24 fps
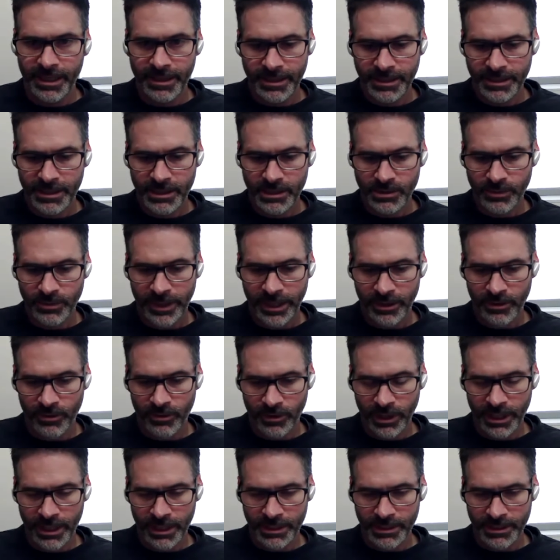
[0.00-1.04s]
And this is when an
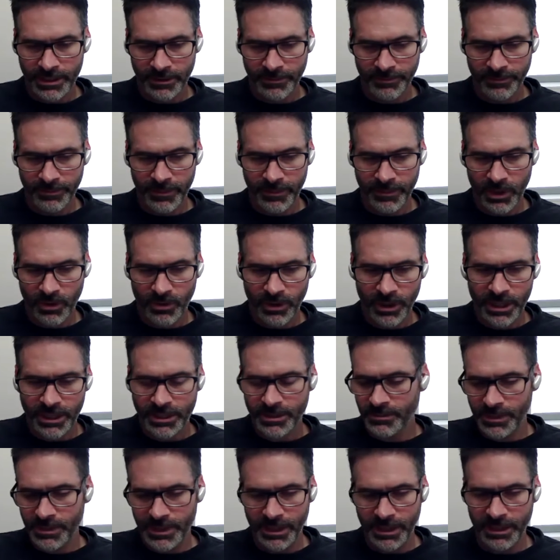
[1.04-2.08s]
organism,
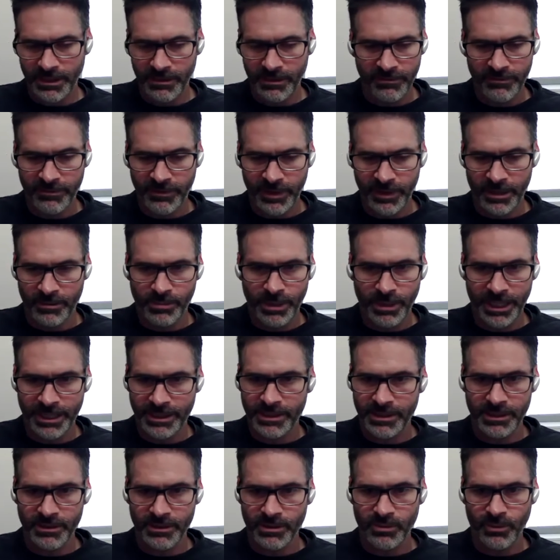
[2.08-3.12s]
organisms live in
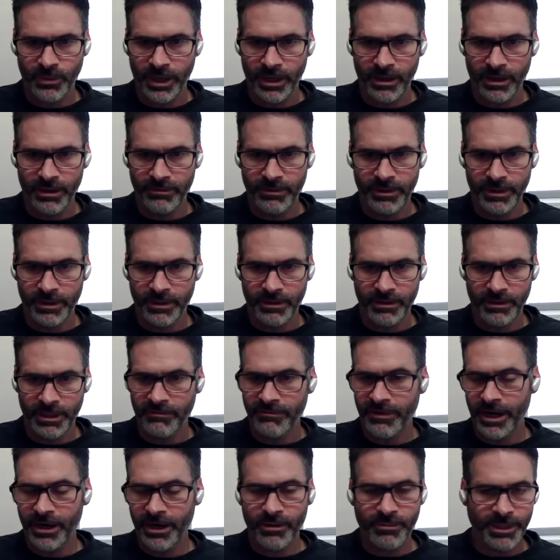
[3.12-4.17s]
places where the
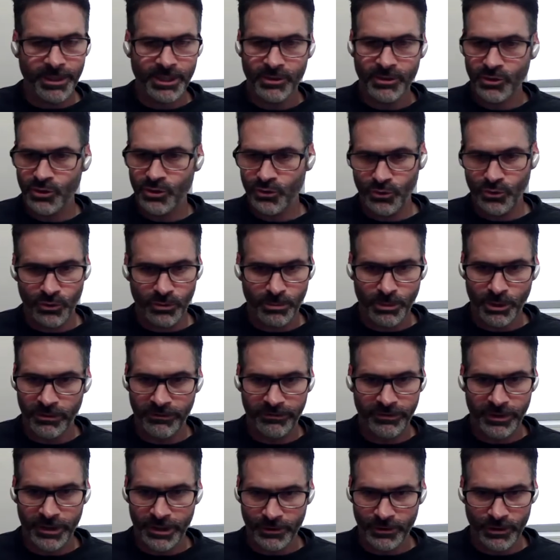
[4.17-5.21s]
environment is suitable
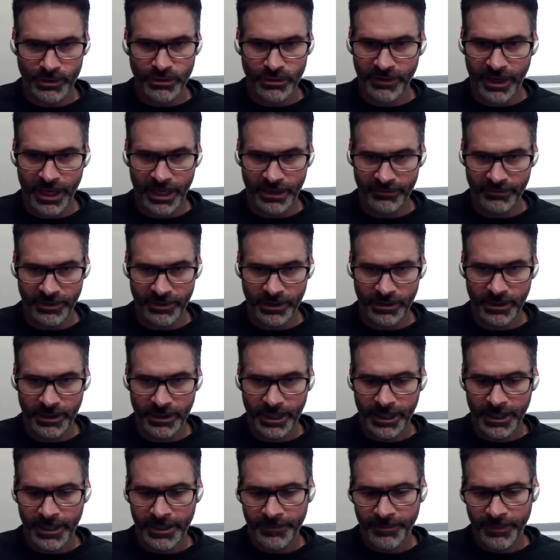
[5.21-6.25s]
for their survival.
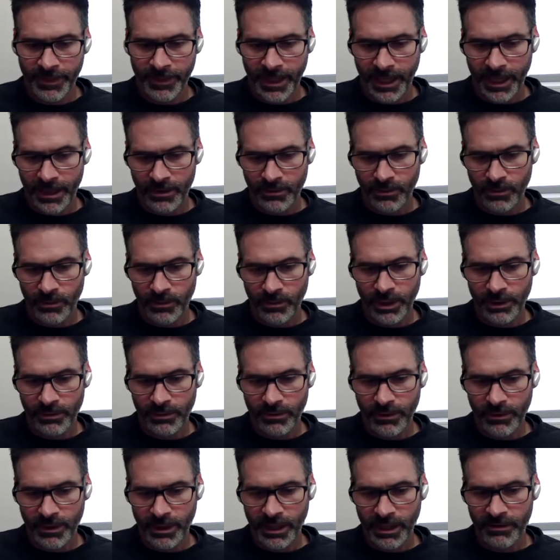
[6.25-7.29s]
And
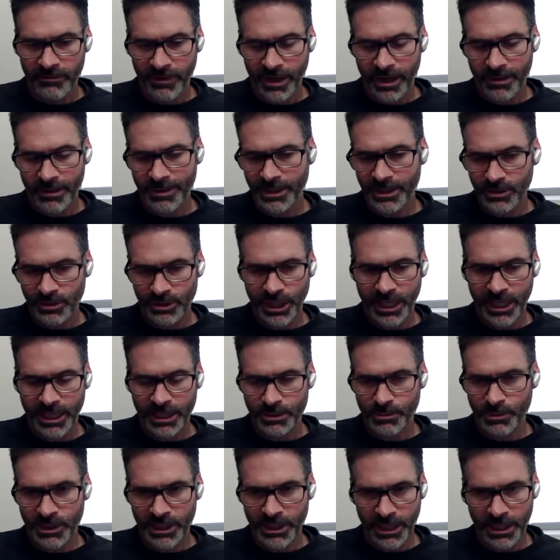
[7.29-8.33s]
with environmental
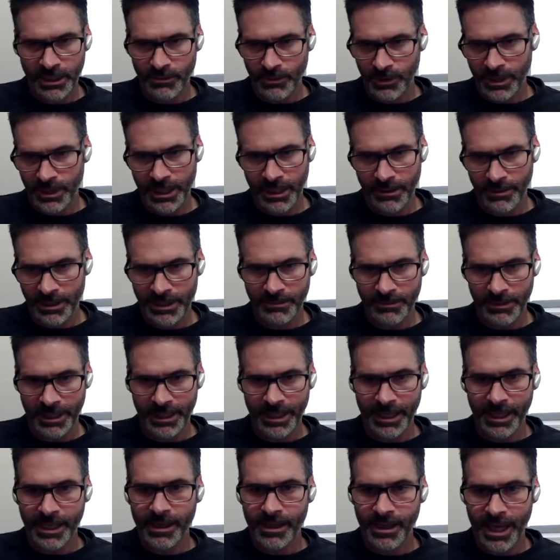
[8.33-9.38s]
change, particularly when you think about something
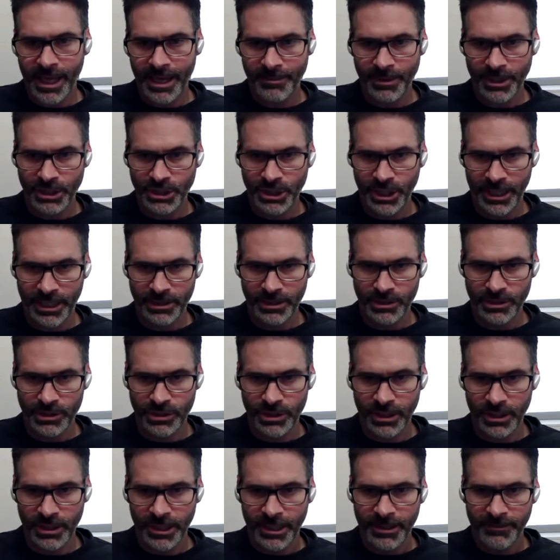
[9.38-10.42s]
like climate
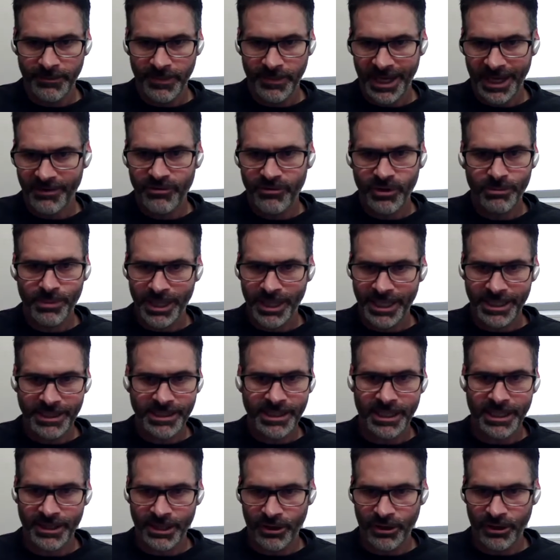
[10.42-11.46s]
change, every
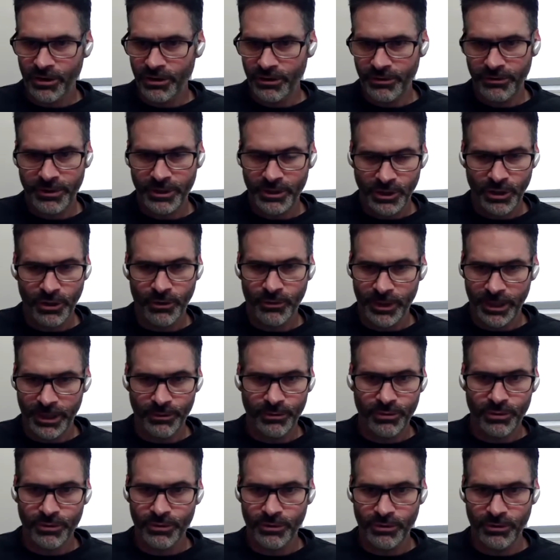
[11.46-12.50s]
place on the earth is
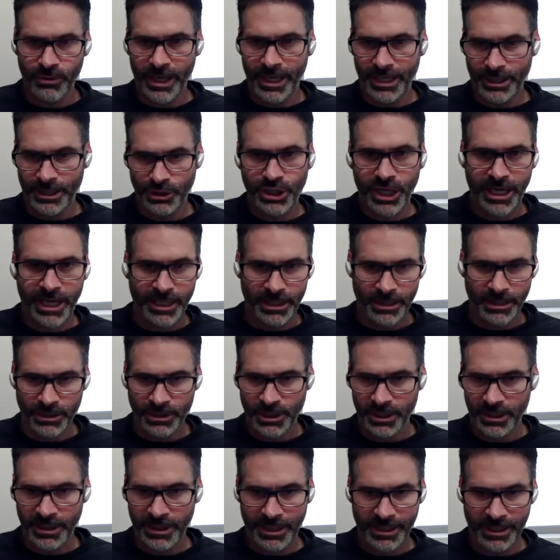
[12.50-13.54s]
going through a
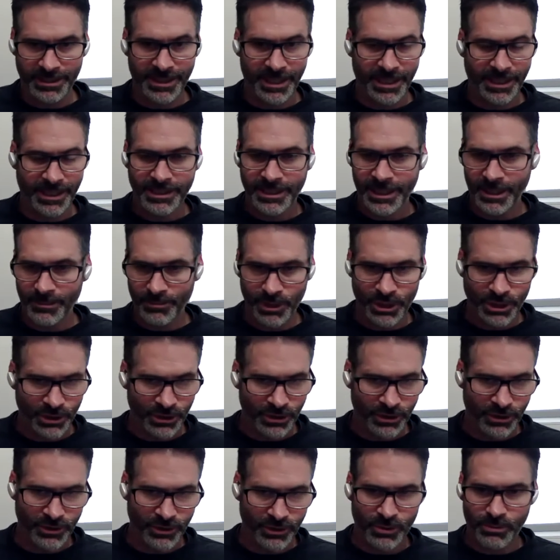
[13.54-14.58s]
change in things like
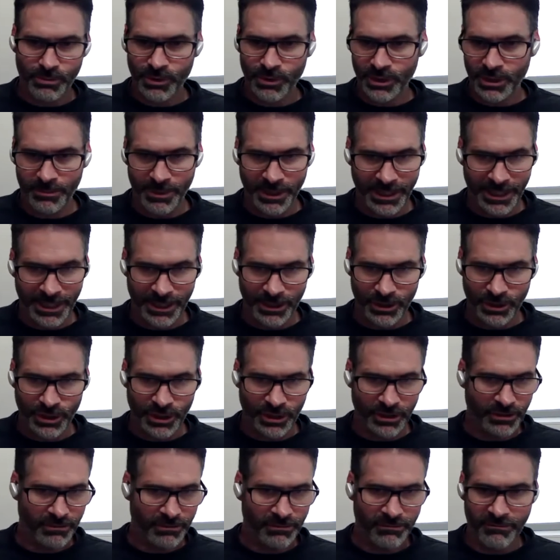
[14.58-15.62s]
temperatures,
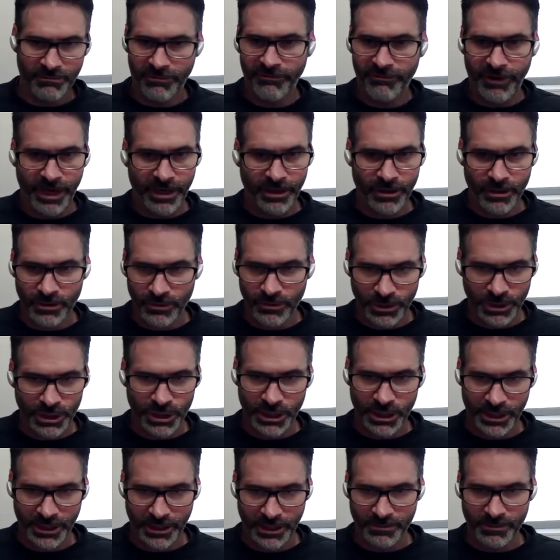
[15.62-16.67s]
precipitation, fire
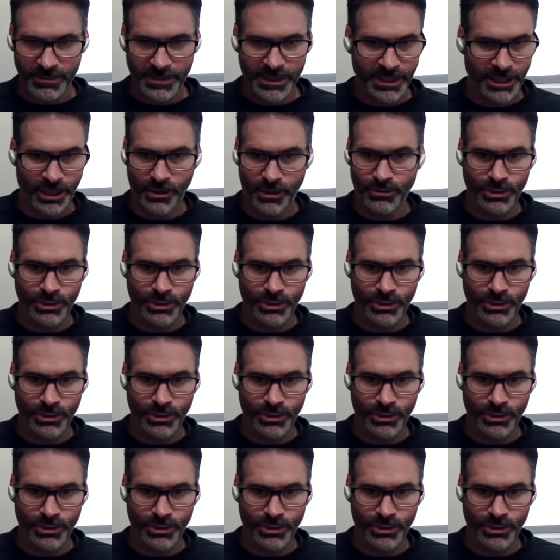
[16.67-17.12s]
regimes in